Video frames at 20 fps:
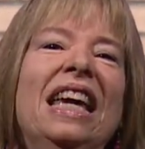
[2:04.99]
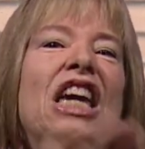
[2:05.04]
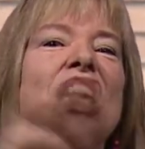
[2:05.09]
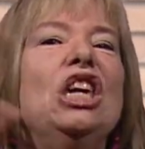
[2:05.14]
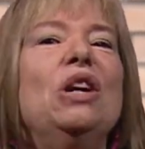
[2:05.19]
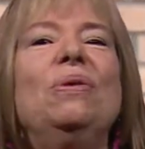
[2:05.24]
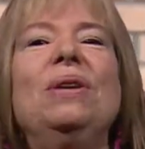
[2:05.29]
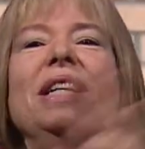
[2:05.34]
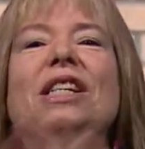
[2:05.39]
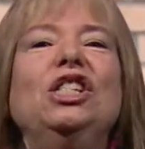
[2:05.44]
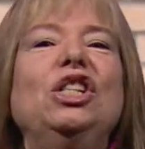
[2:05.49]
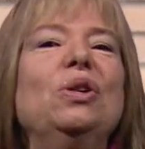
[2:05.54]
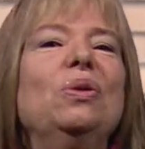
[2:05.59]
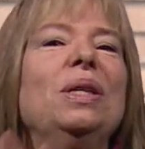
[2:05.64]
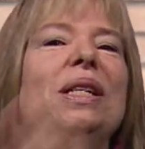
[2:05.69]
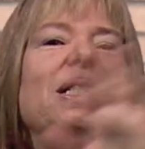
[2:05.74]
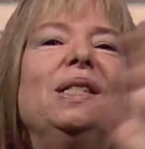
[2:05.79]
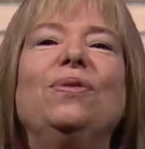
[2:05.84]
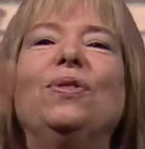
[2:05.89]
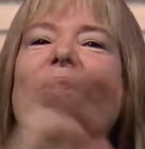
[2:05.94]
You can do
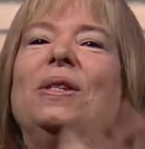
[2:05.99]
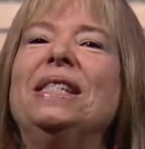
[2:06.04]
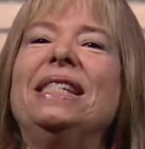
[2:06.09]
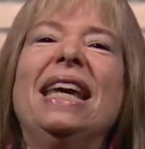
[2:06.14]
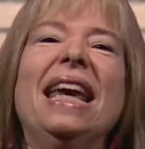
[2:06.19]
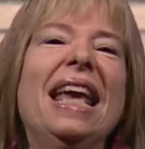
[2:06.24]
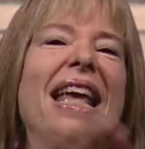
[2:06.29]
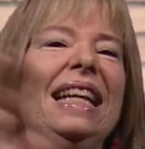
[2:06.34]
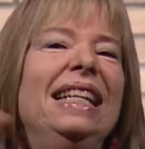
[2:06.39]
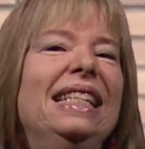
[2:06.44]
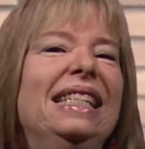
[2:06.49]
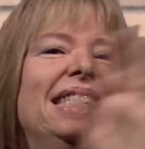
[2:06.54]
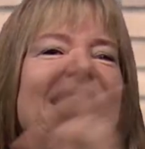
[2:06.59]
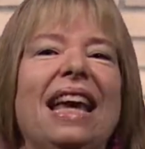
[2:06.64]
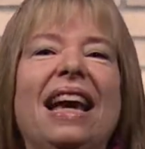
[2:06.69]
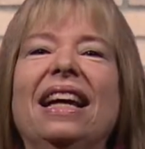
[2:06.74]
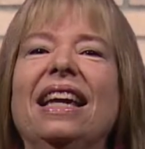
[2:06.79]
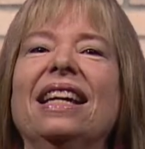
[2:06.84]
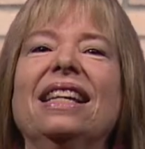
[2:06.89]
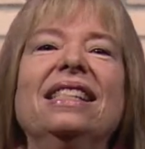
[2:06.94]
this for 10
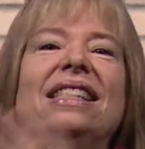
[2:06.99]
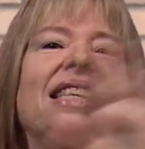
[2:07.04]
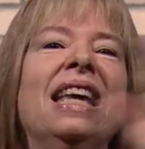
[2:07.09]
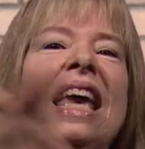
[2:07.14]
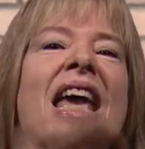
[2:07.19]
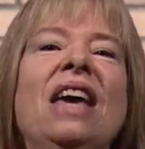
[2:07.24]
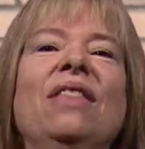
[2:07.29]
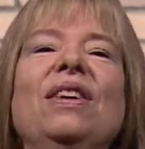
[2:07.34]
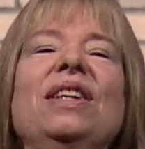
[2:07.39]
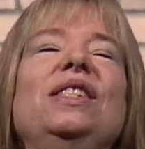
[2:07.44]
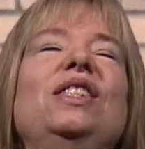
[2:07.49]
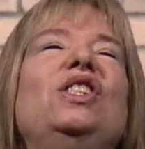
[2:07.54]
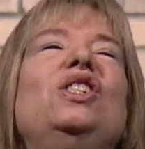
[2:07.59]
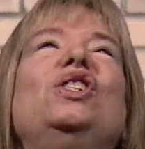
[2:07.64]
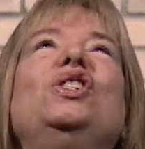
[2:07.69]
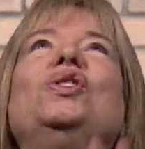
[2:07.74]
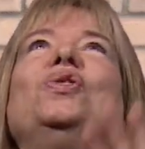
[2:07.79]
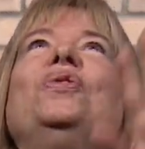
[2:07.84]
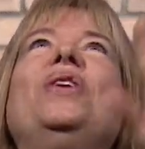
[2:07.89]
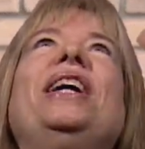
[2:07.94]
seconds, then
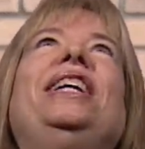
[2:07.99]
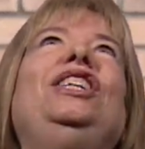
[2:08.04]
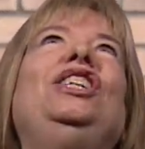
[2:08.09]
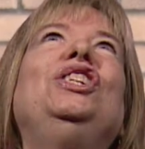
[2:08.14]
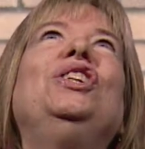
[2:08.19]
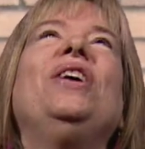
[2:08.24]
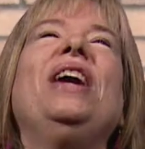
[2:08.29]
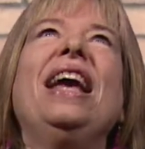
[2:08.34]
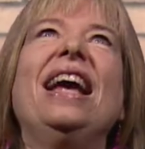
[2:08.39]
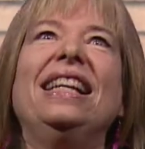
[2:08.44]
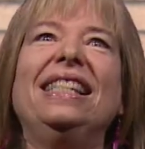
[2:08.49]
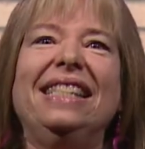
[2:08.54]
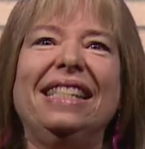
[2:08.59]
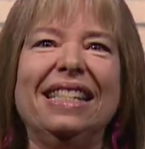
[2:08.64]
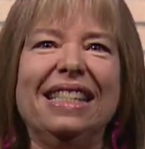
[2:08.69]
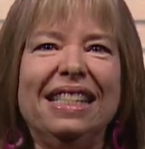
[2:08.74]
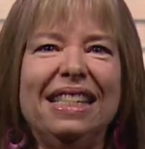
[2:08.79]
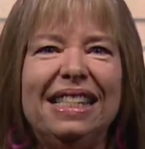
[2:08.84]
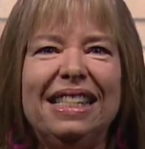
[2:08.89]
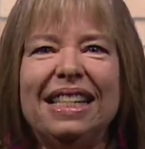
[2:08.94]
stretch your hands
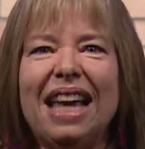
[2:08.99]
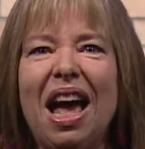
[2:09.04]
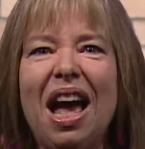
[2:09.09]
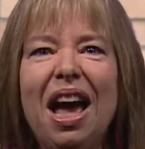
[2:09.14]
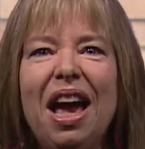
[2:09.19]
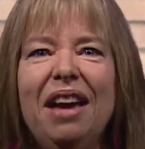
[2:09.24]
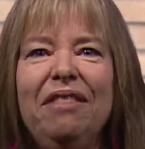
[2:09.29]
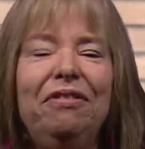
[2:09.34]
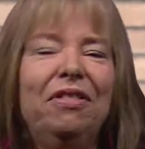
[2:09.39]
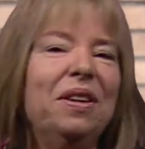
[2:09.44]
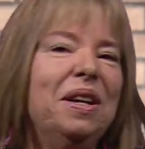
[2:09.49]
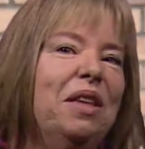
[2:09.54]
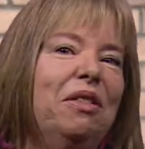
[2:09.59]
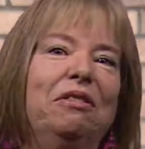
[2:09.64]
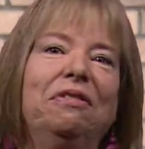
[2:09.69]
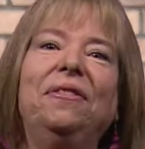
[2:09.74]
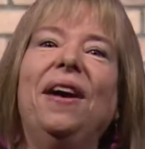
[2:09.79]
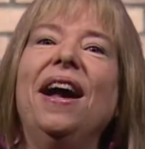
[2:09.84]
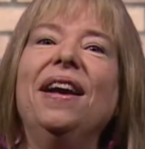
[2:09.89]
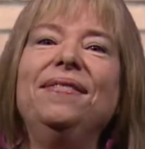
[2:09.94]
to the sky for another
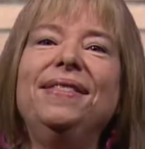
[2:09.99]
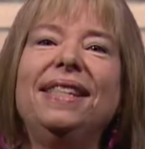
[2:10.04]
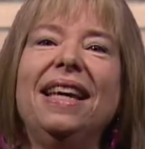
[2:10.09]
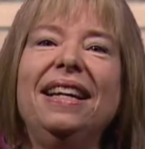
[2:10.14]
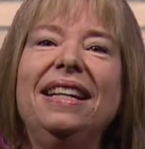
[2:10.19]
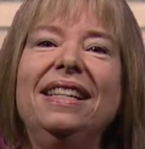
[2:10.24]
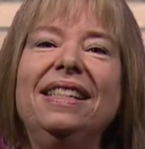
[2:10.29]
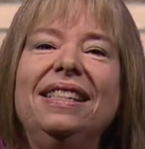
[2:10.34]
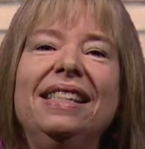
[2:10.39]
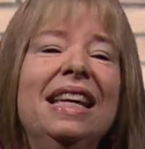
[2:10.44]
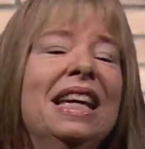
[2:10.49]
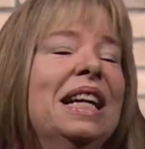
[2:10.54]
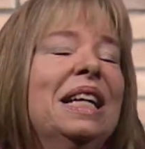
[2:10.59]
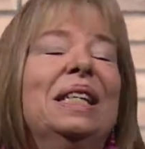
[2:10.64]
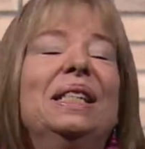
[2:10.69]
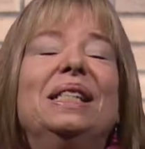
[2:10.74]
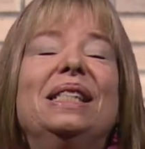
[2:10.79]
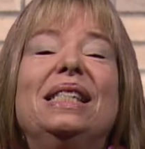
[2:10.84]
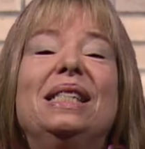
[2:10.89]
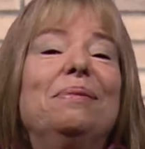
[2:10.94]
5 seconds,
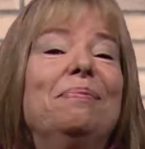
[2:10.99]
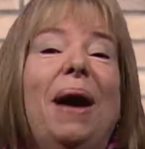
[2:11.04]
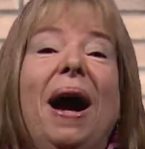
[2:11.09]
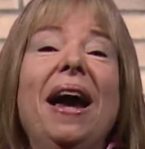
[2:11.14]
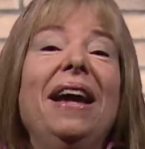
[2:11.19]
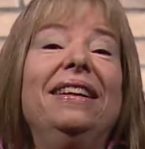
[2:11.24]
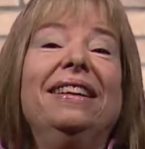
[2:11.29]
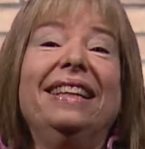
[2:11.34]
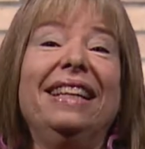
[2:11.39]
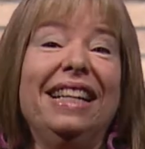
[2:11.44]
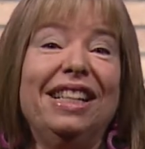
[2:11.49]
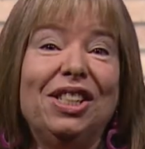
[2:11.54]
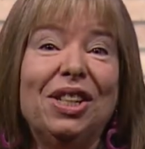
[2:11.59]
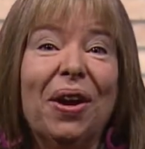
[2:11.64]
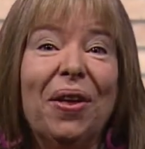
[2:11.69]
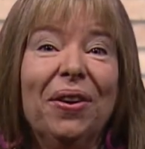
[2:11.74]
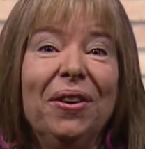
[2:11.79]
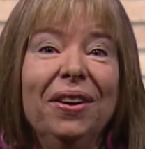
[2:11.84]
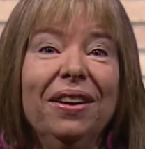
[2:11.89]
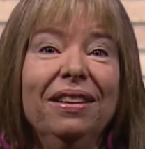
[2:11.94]
smile at each
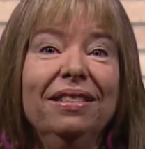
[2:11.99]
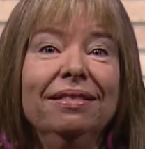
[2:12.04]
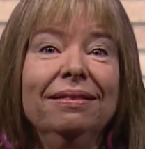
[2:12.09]
other, and